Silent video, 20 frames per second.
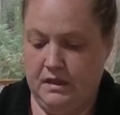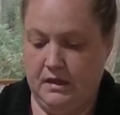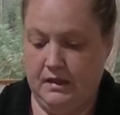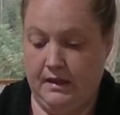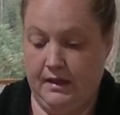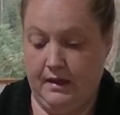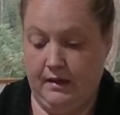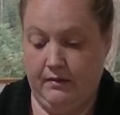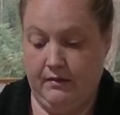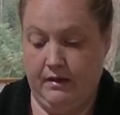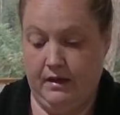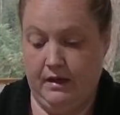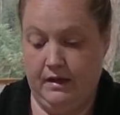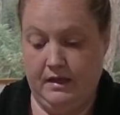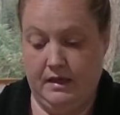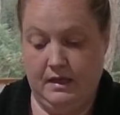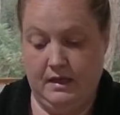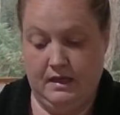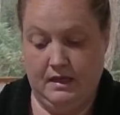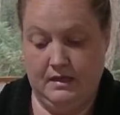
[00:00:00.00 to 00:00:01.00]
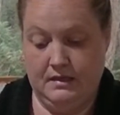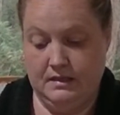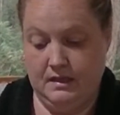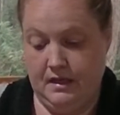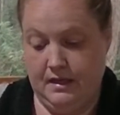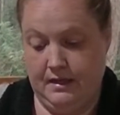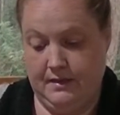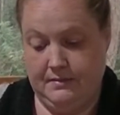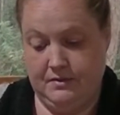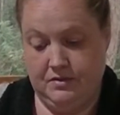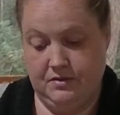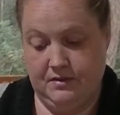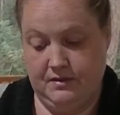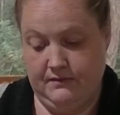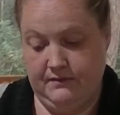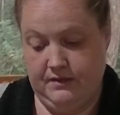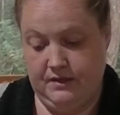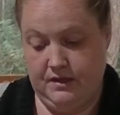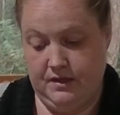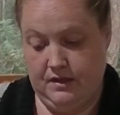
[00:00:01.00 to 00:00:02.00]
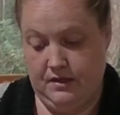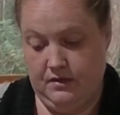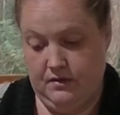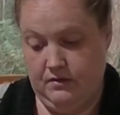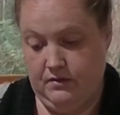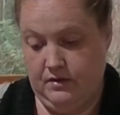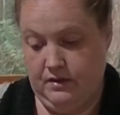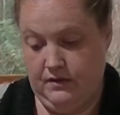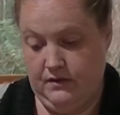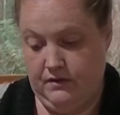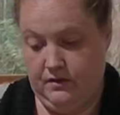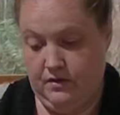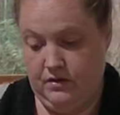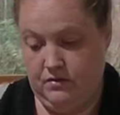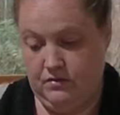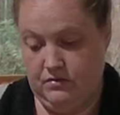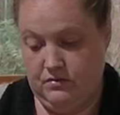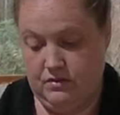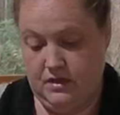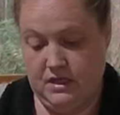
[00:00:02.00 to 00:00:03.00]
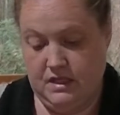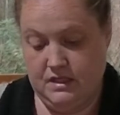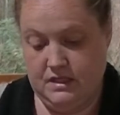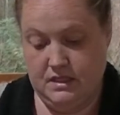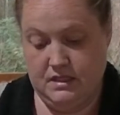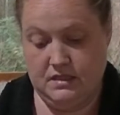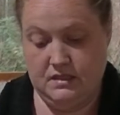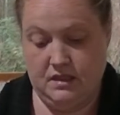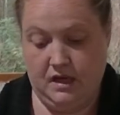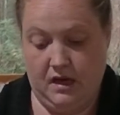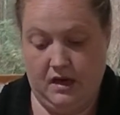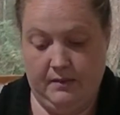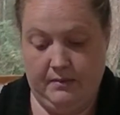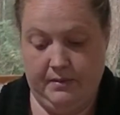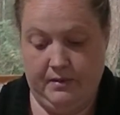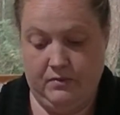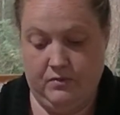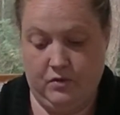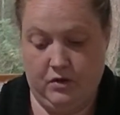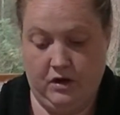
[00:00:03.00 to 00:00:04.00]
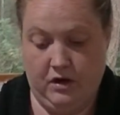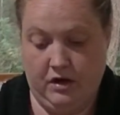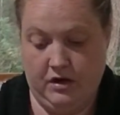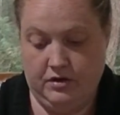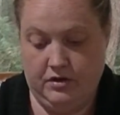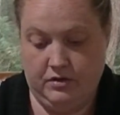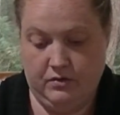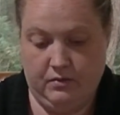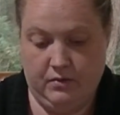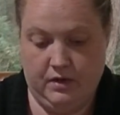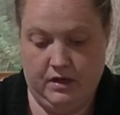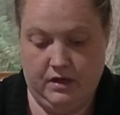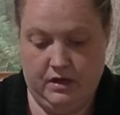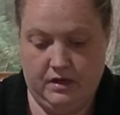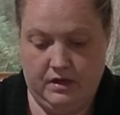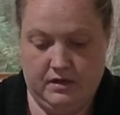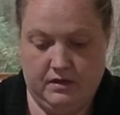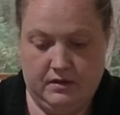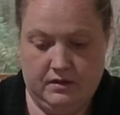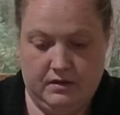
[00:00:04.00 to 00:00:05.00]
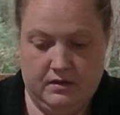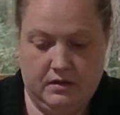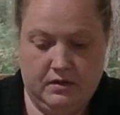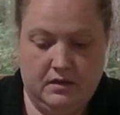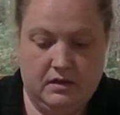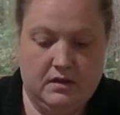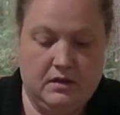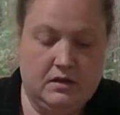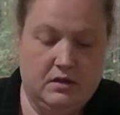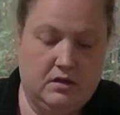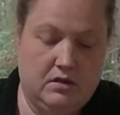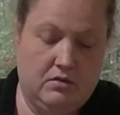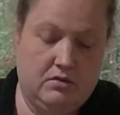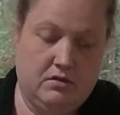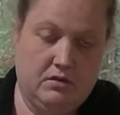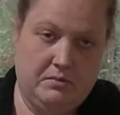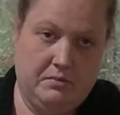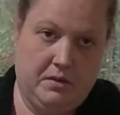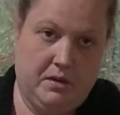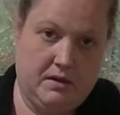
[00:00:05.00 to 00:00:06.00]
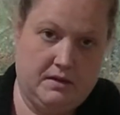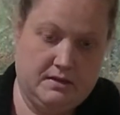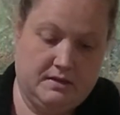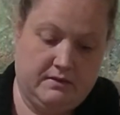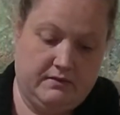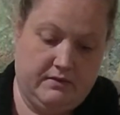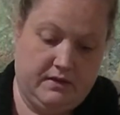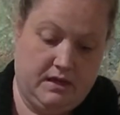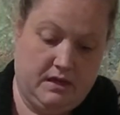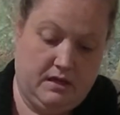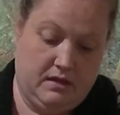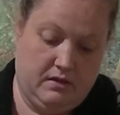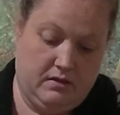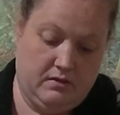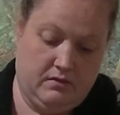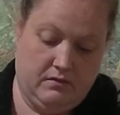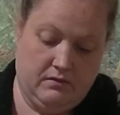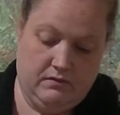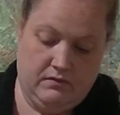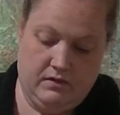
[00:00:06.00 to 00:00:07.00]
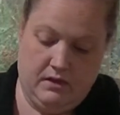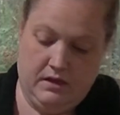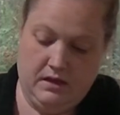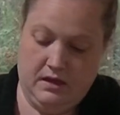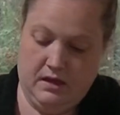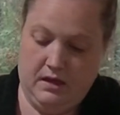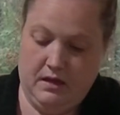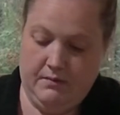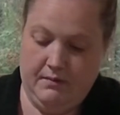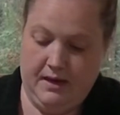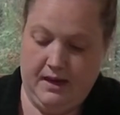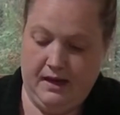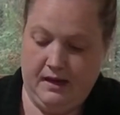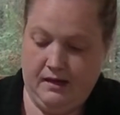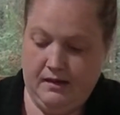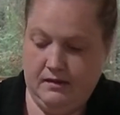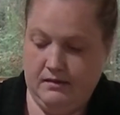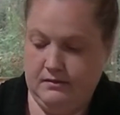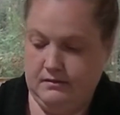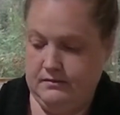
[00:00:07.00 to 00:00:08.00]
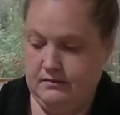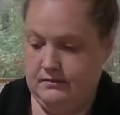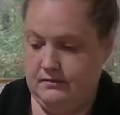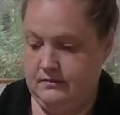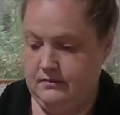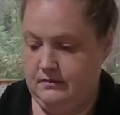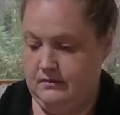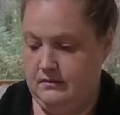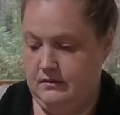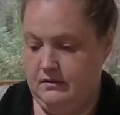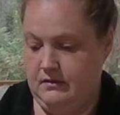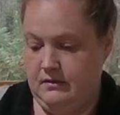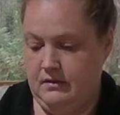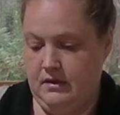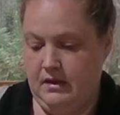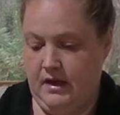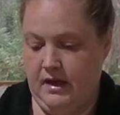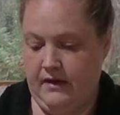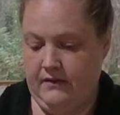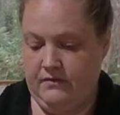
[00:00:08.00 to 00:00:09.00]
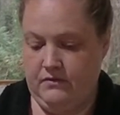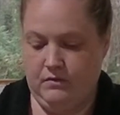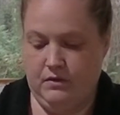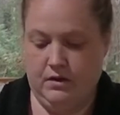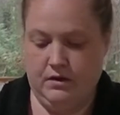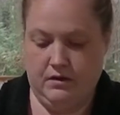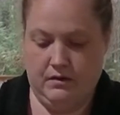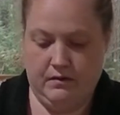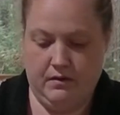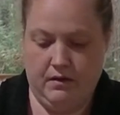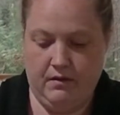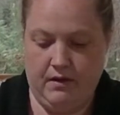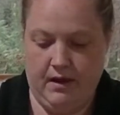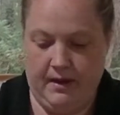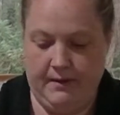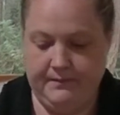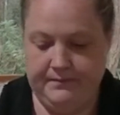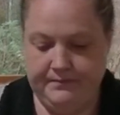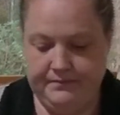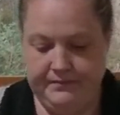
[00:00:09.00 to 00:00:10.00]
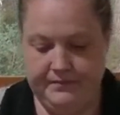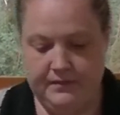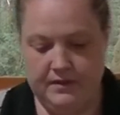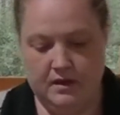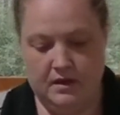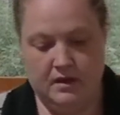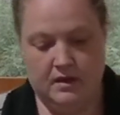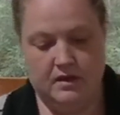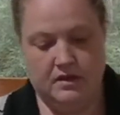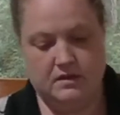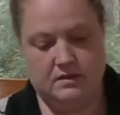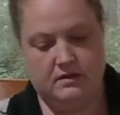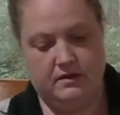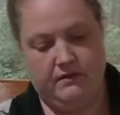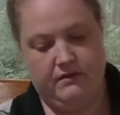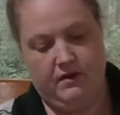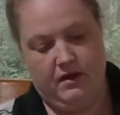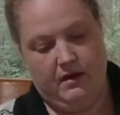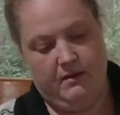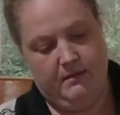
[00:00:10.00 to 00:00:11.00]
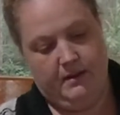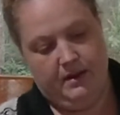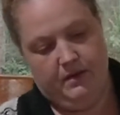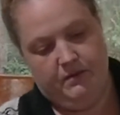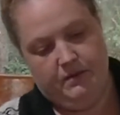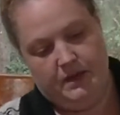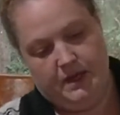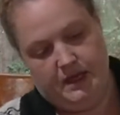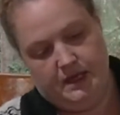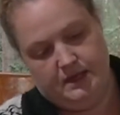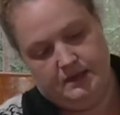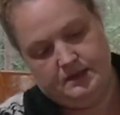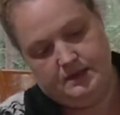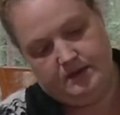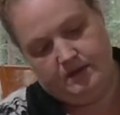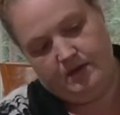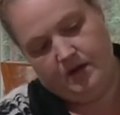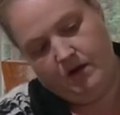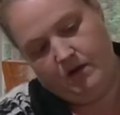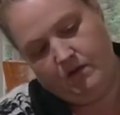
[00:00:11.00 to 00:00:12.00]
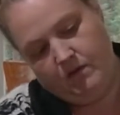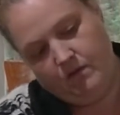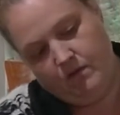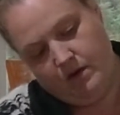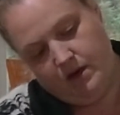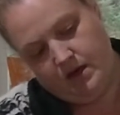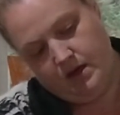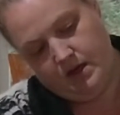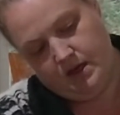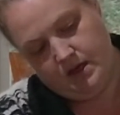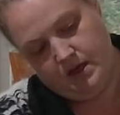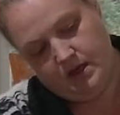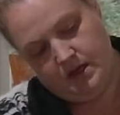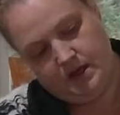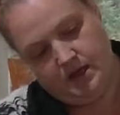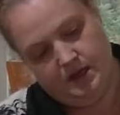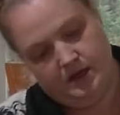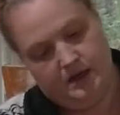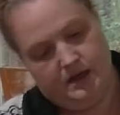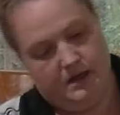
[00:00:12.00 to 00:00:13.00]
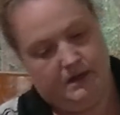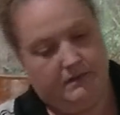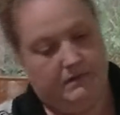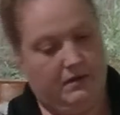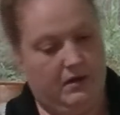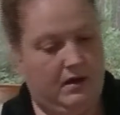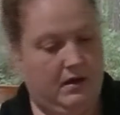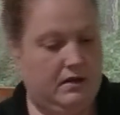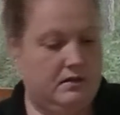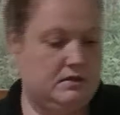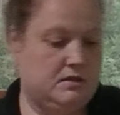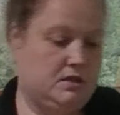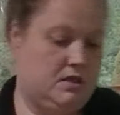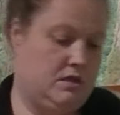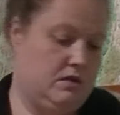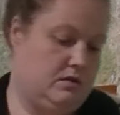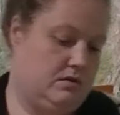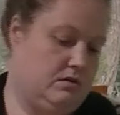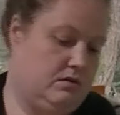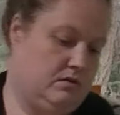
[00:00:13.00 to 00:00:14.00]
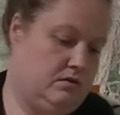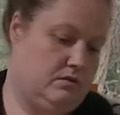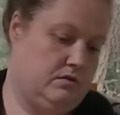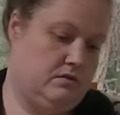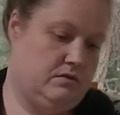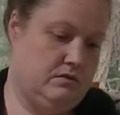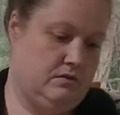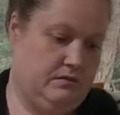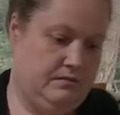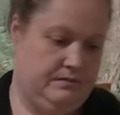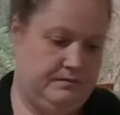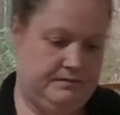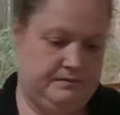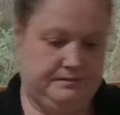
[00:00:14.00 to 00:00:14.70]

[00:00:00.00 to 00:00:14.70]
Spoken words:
Now, at any time during the video, if you need to stop and work on your work, you can pause the video and then come back afterward. Okay, so I've got my wings. I've got 1 and I've got 2.